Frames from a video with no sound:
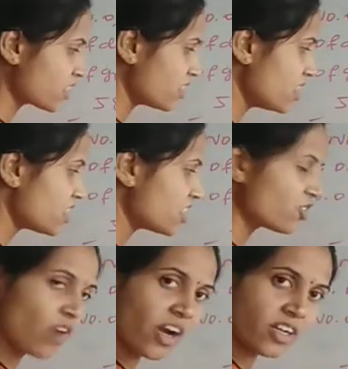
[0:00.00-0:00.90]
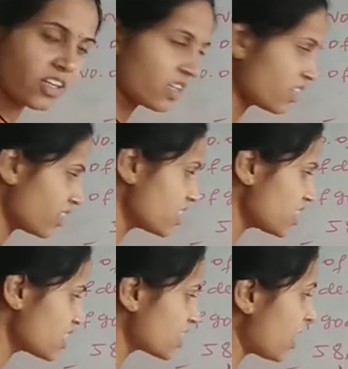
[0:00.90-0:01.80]
This is what? This
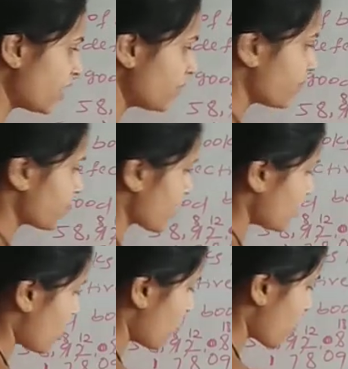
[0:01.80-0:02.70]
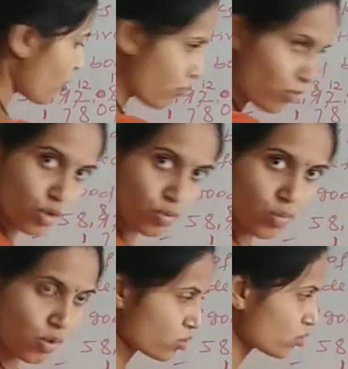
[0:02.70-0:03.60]
is the number of good
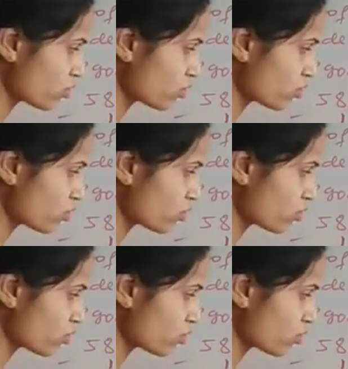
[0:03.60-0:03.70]
books.